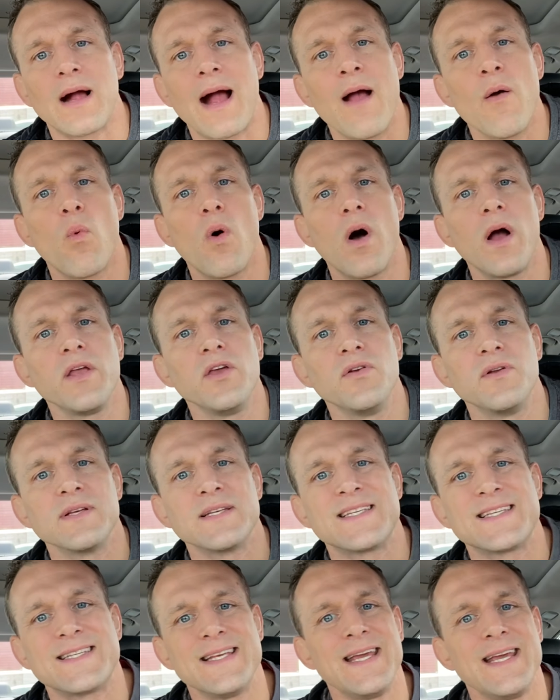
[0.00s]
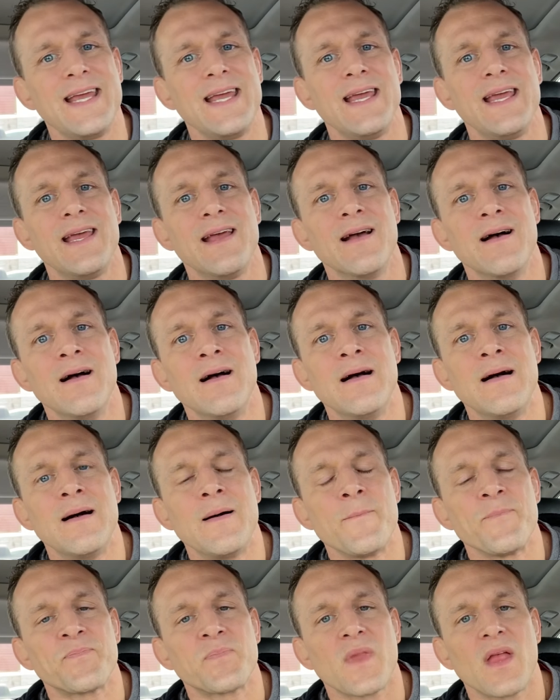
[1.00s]
I want you to see
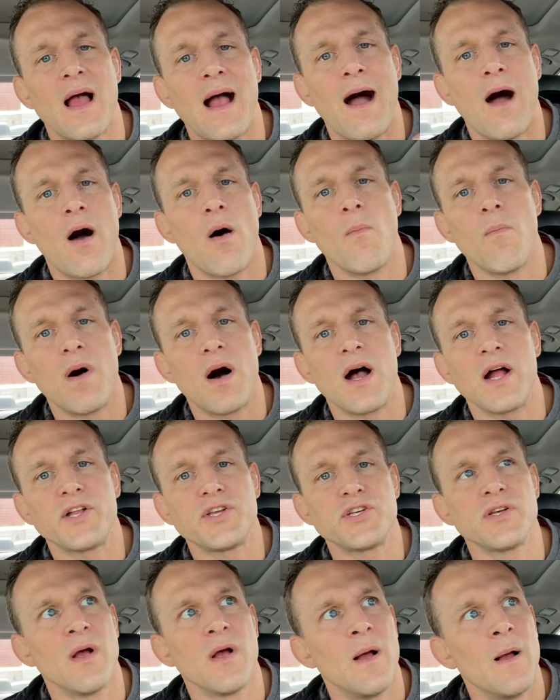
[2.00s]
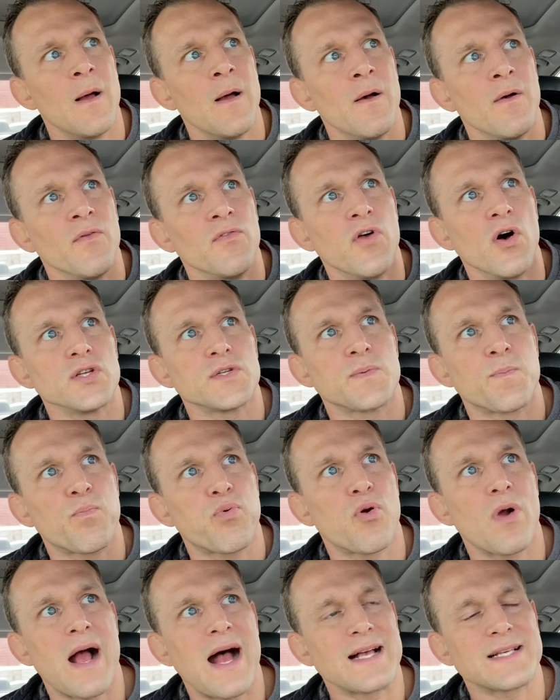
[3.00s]
how much those
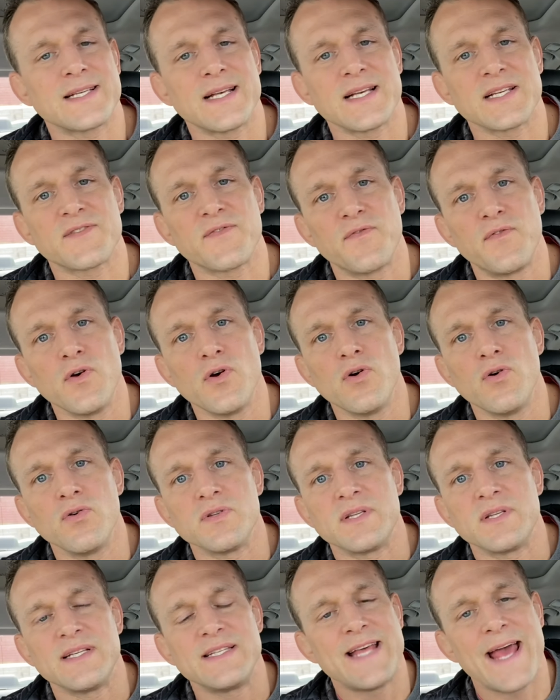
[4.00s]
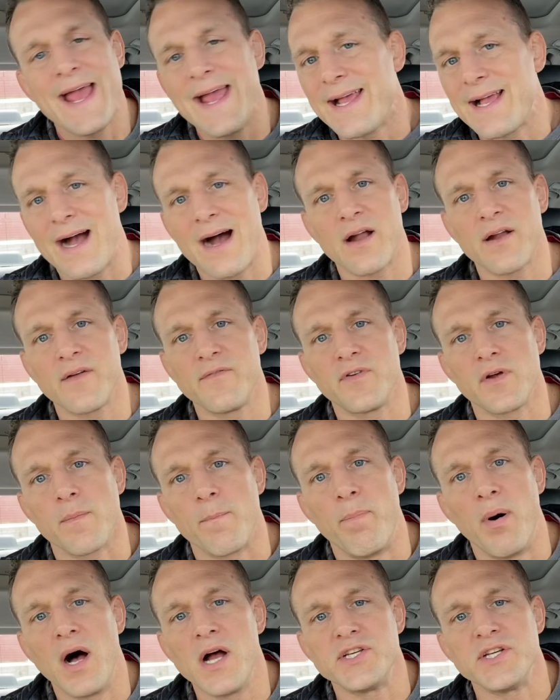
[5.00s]
processed foods take out of your
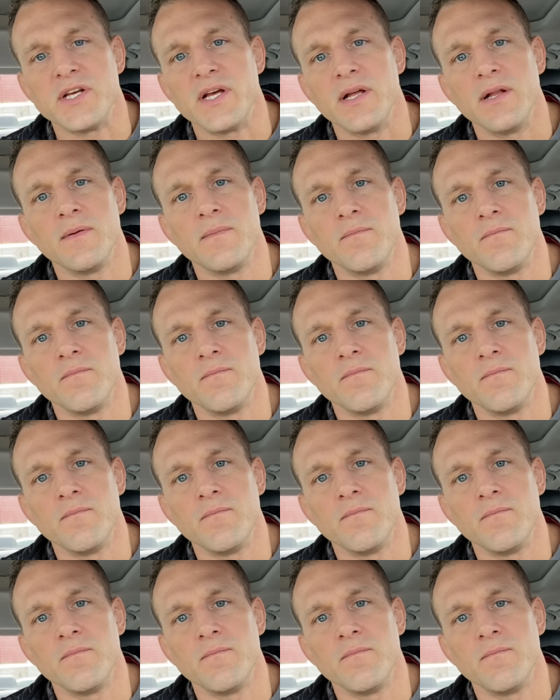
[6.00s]
budget.